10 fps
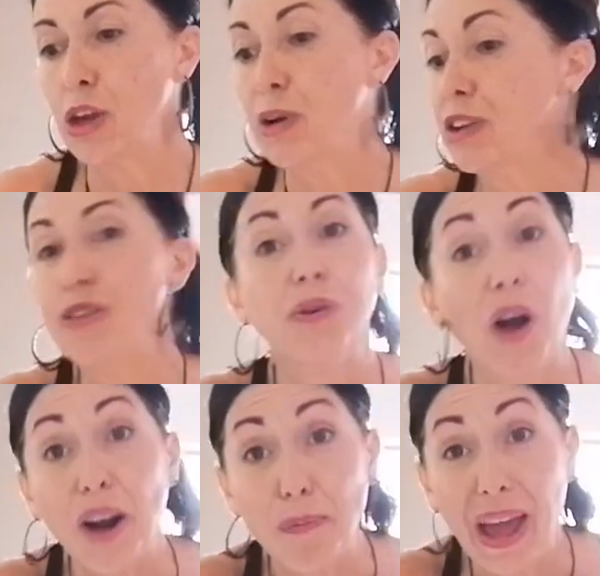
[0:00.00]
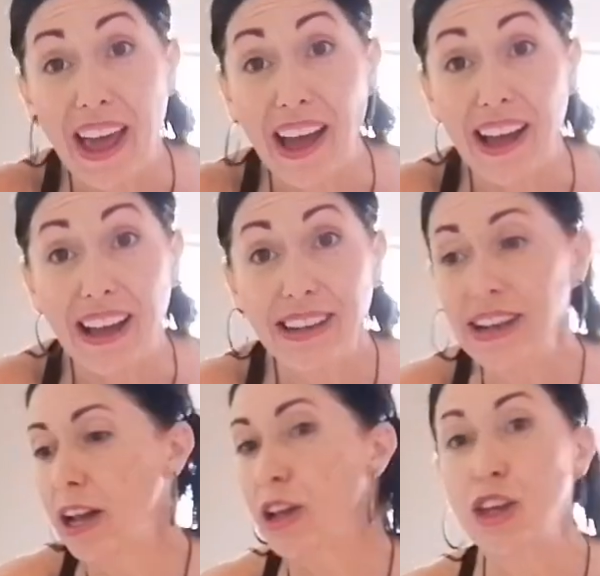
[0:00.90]
You can do it on a pan.
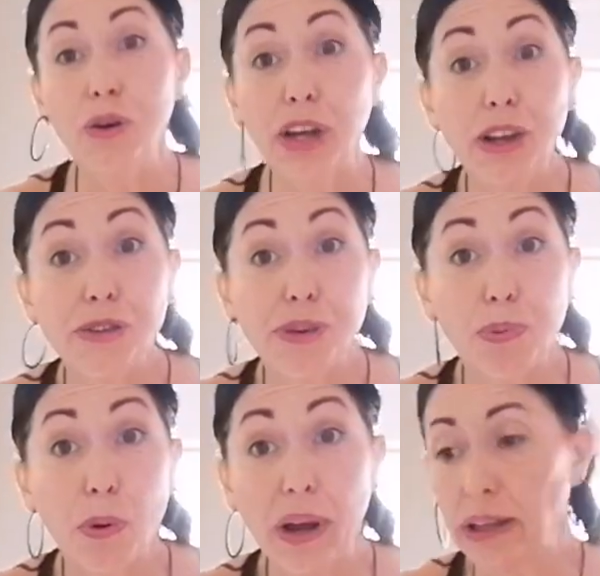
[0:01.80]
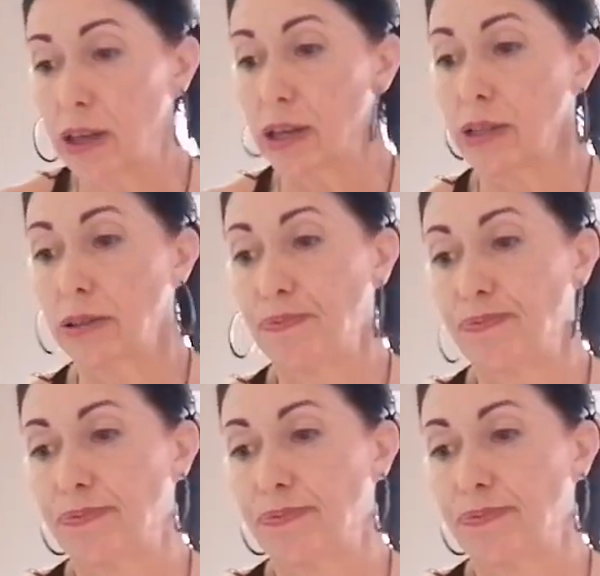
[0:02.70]
You can use a broiler.